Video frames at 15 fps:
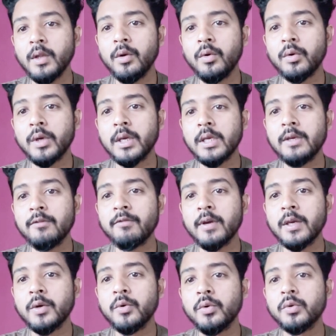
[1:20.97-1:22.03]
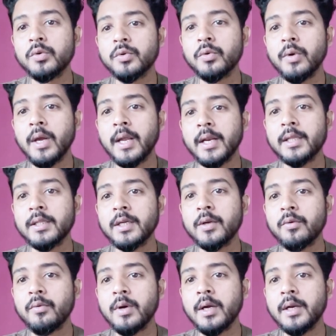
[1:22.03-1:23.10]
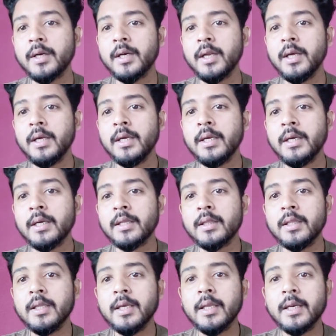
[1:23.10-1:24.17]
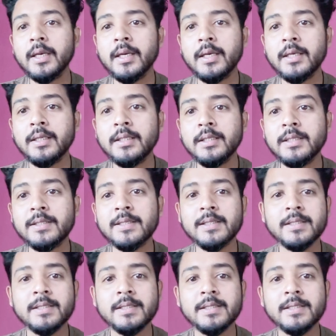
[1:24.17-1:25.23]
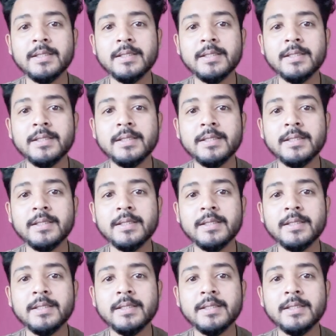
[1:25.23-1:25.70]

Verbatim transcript: Okay, if I go to another one, then this is the app.